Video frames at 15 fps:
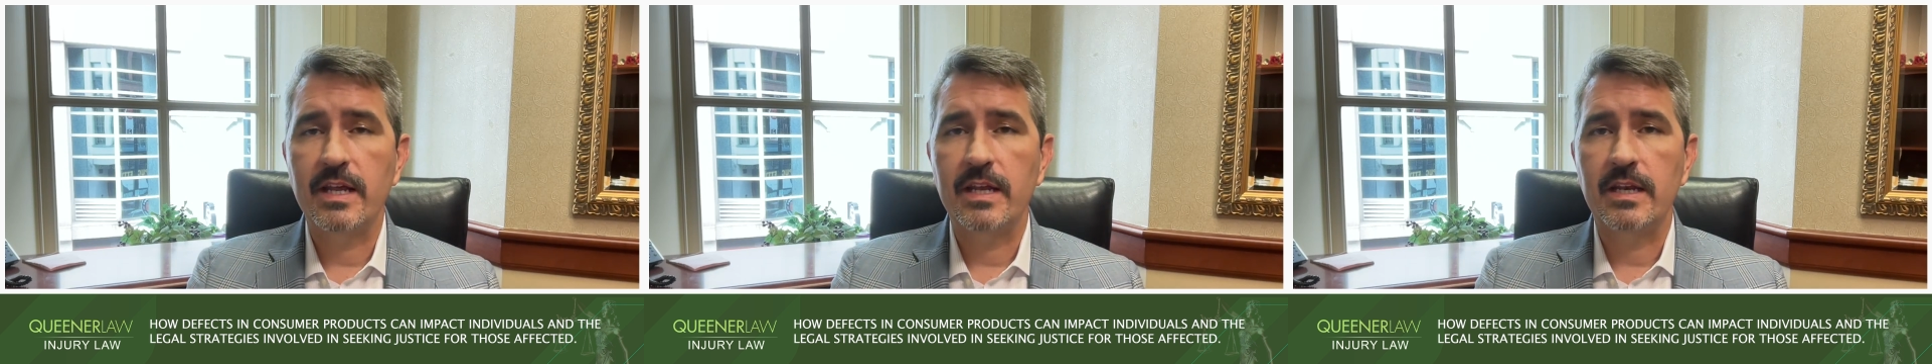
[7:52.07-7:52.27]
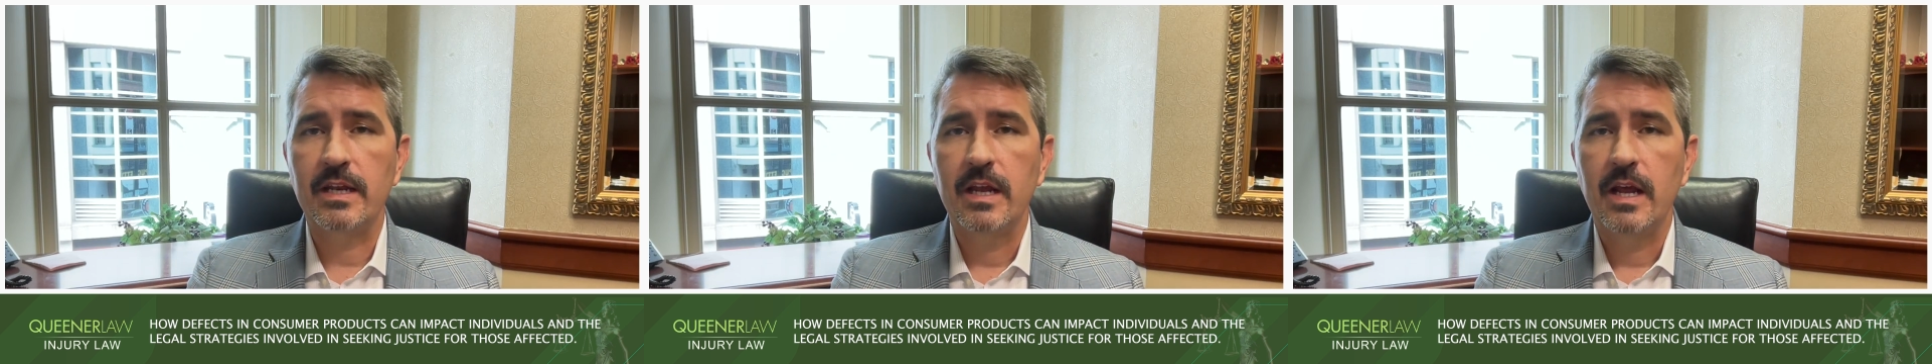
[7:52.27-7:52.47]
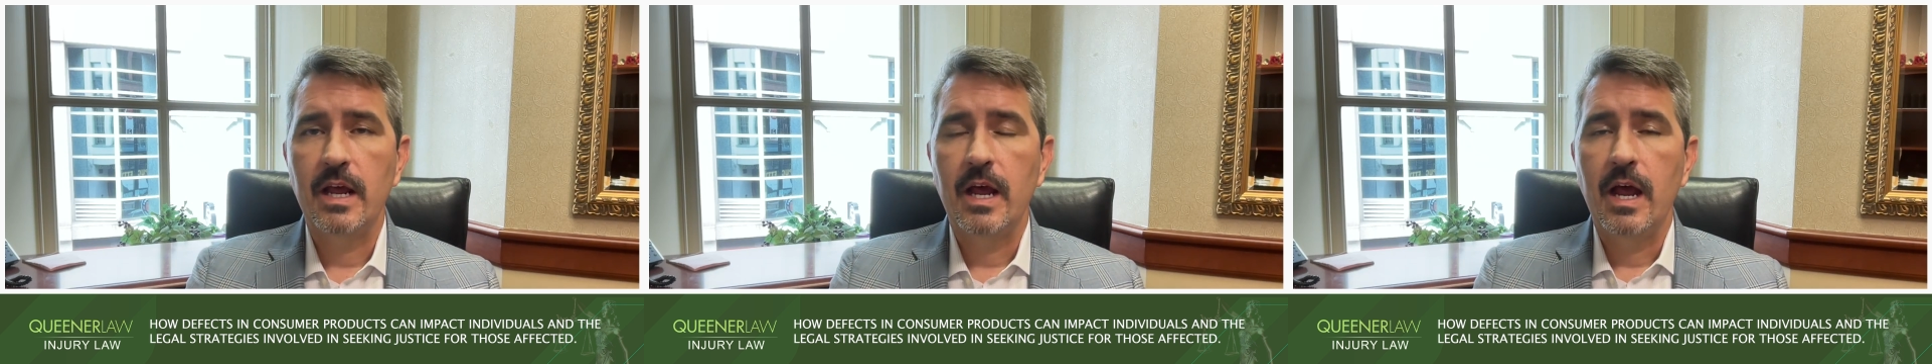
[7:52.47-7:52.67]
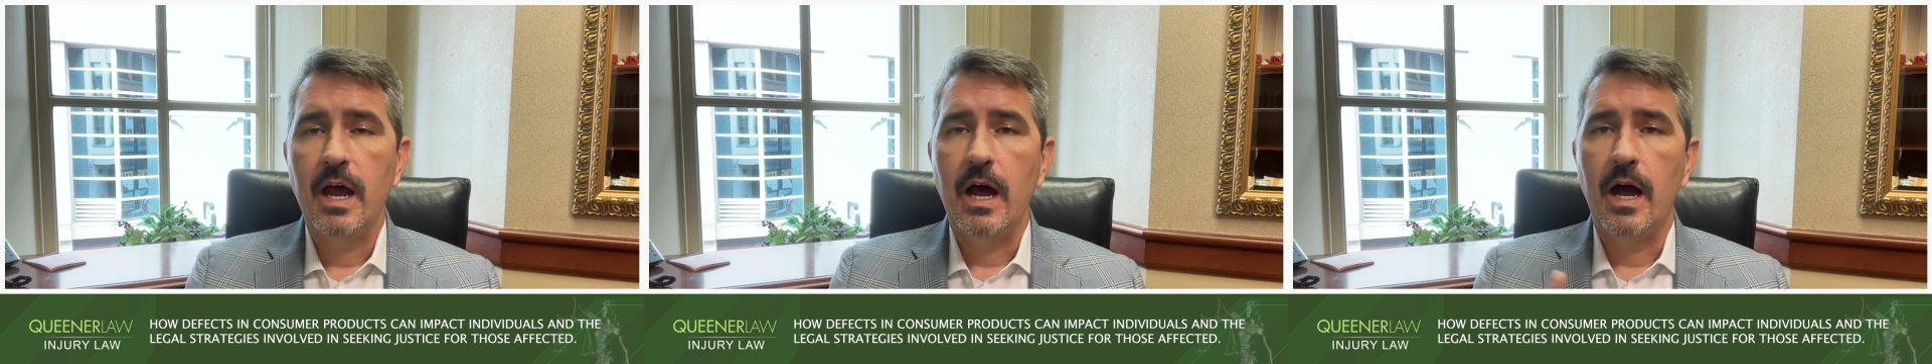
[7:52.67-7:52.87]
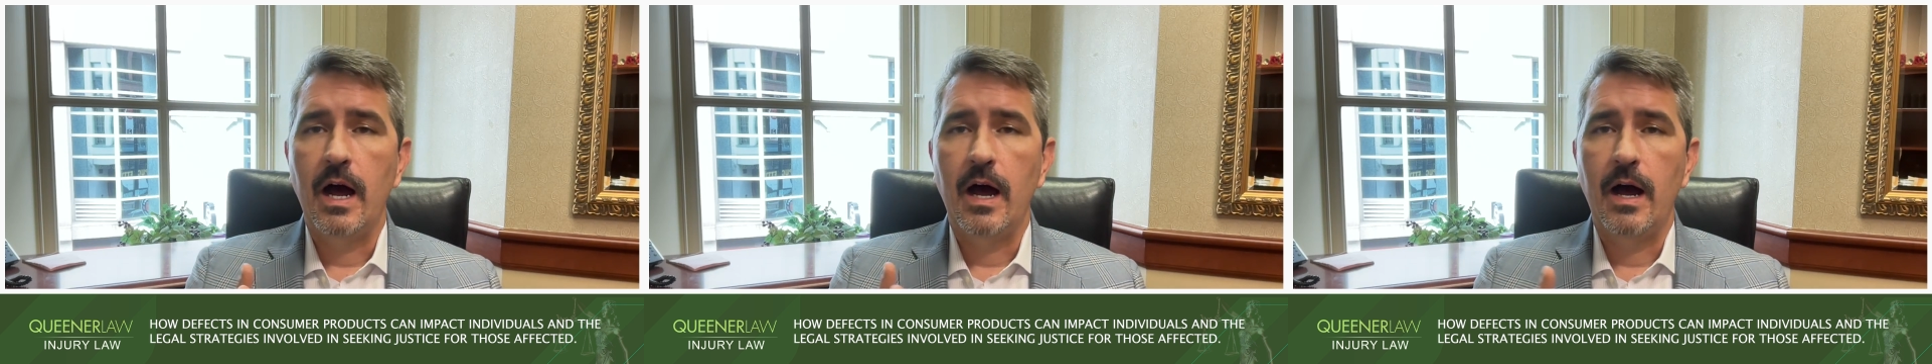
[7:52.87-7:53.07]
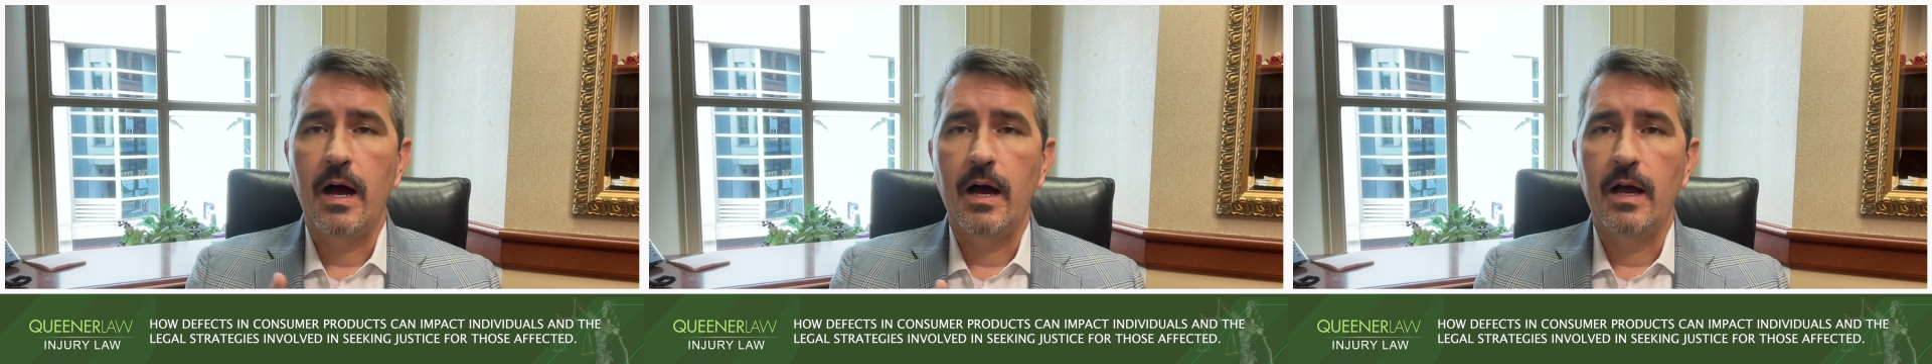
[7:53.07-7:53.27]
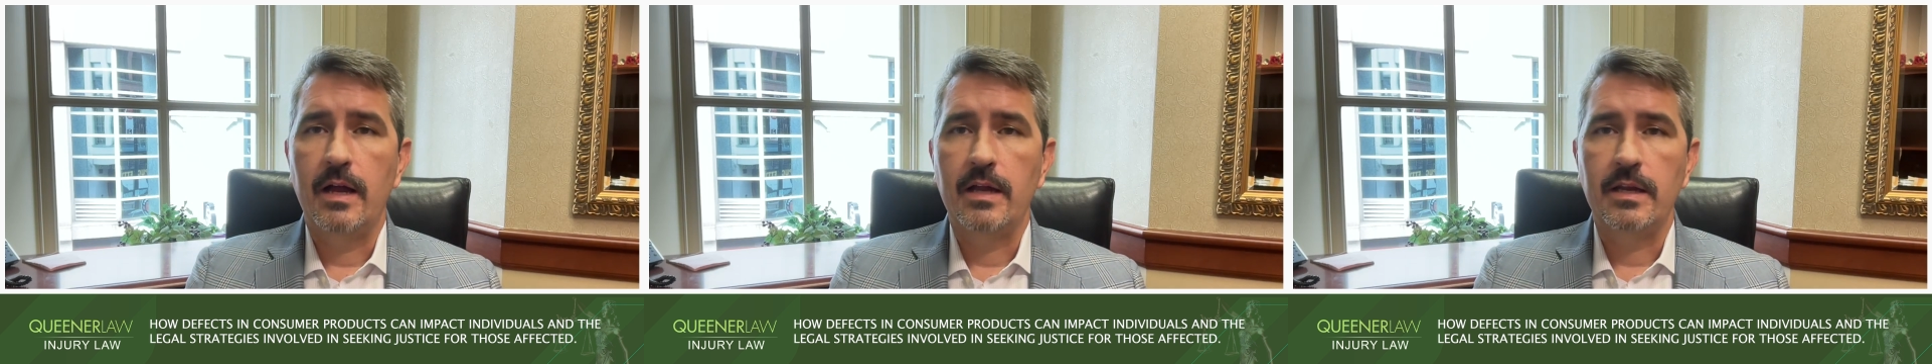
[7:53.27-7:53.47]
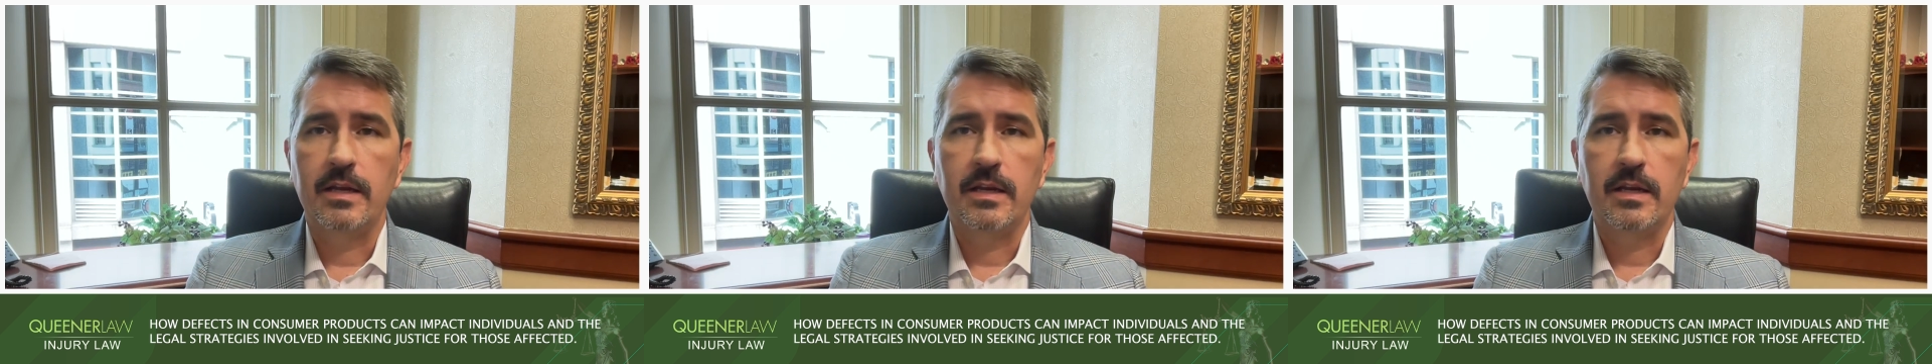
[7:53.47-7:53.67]
it.
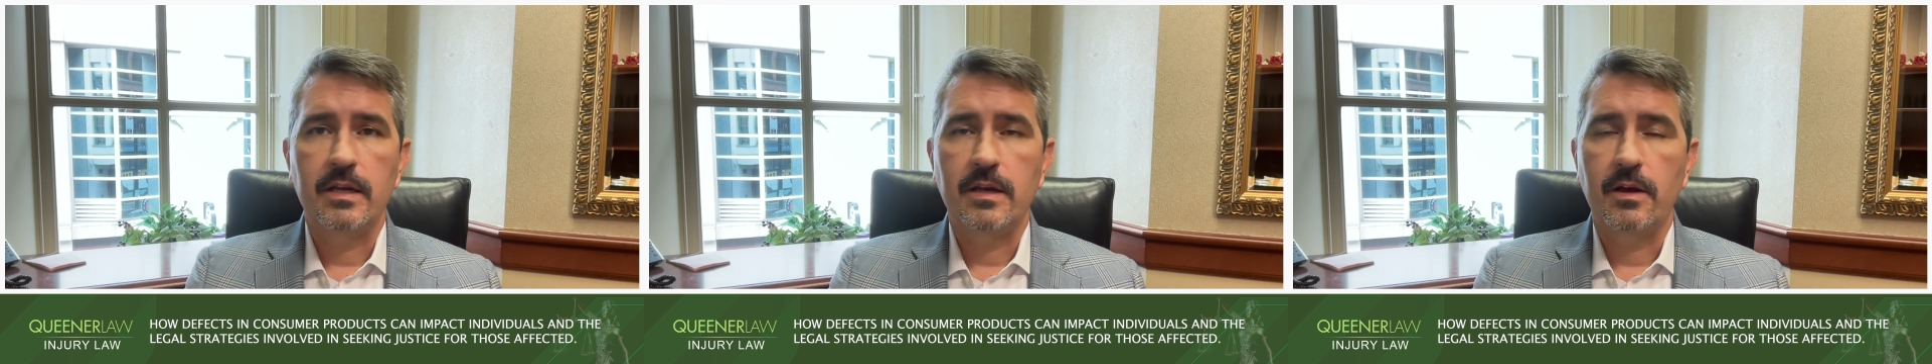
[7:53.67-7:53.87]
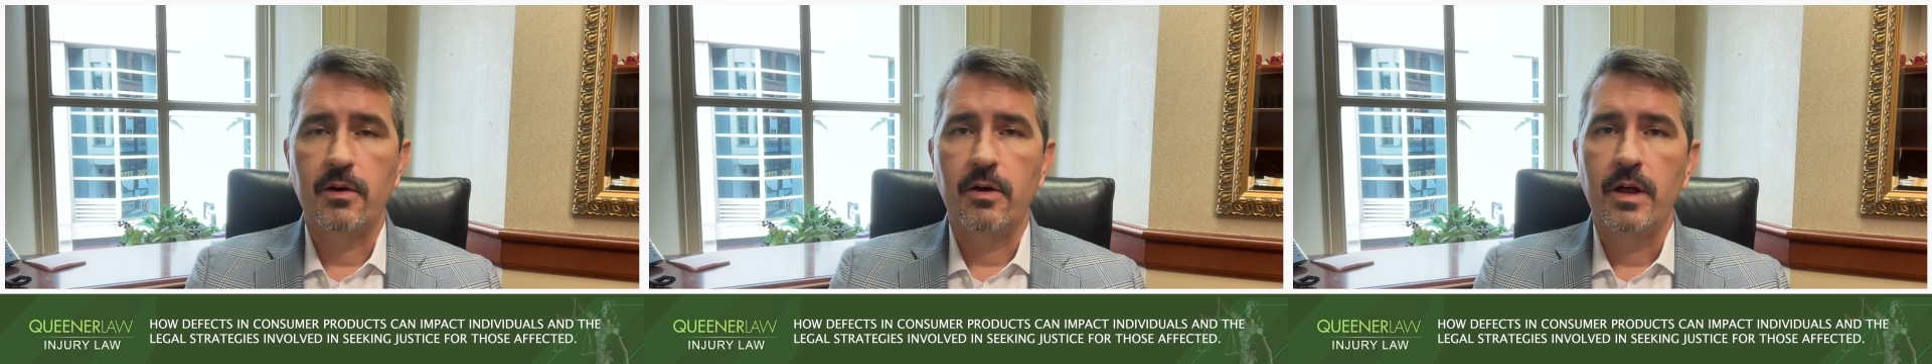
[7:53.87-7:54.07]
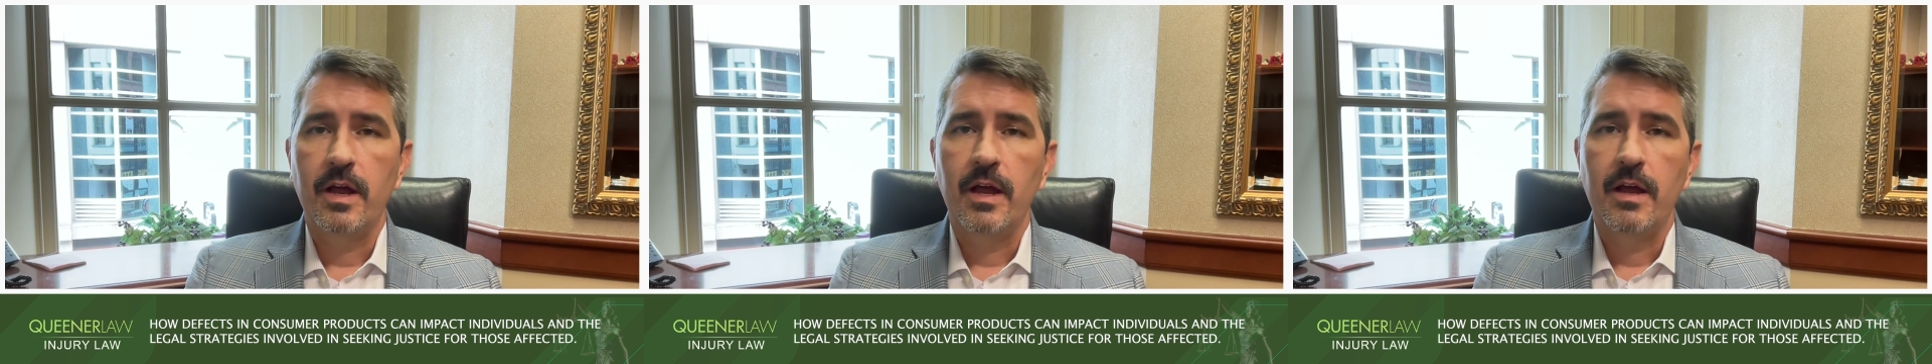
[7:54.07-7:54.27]
Uh, you know,